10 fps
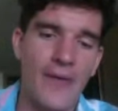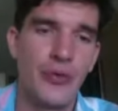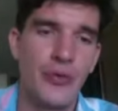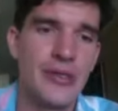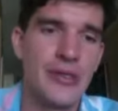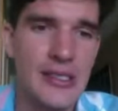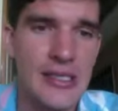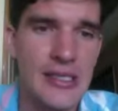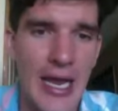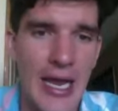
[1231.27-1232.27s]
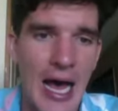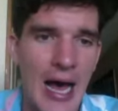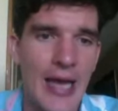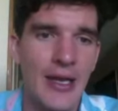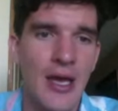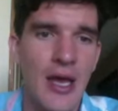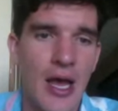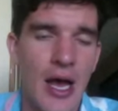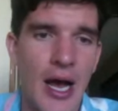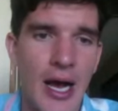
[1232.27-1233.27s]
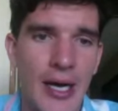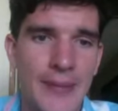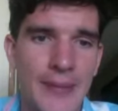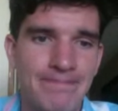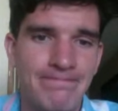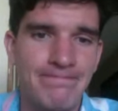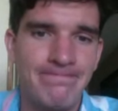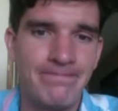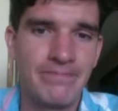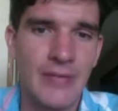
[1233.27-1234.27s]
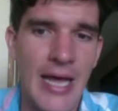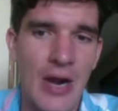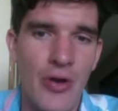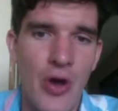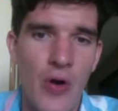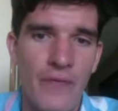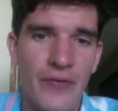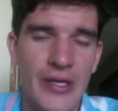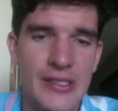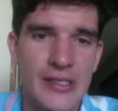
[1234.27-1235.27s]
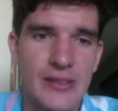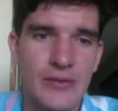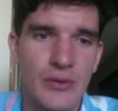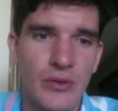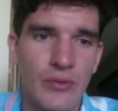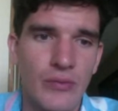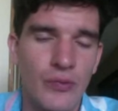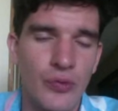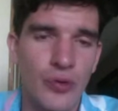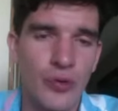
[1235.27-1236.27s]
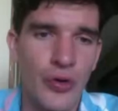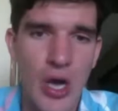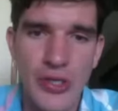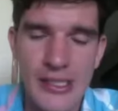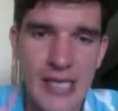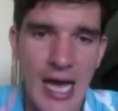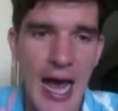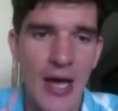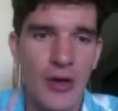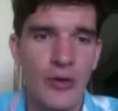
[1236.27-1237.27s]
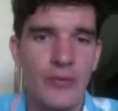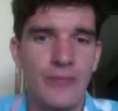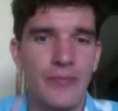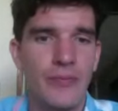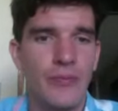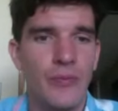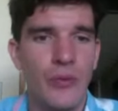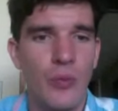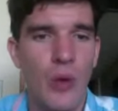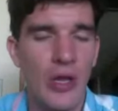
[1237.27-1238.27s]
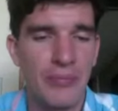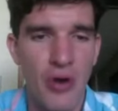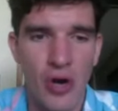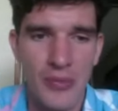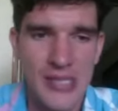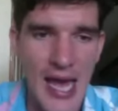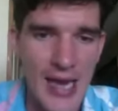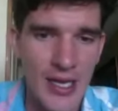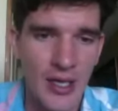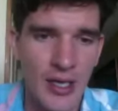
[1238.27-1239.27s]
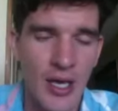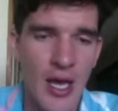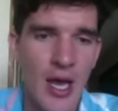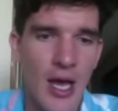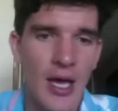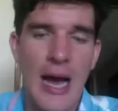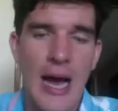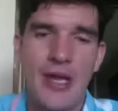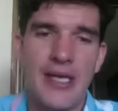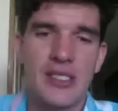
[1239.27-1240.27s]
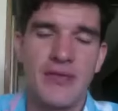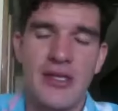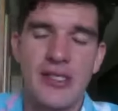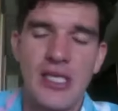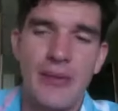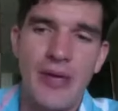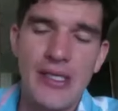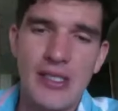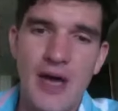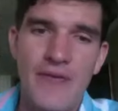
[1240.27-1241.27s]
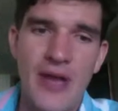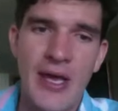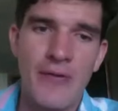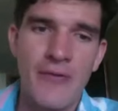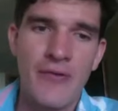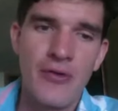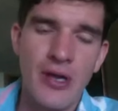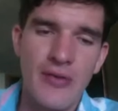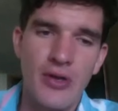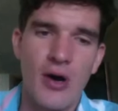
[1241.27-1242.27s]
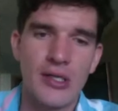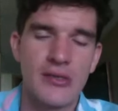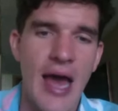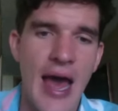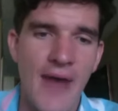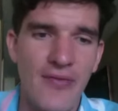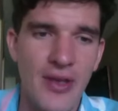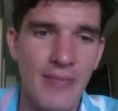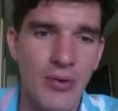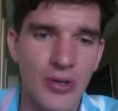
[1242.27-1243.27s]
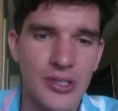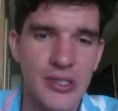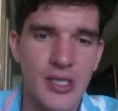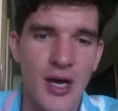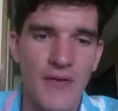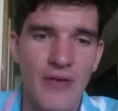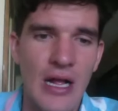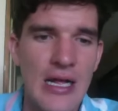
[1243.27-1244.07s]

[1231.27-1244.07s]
UNC is not hot. Um, I don't know if it's Roy's coaching style, where the program is heading, combination of NCAA stuff and negative recruiting, and you also have the emergence of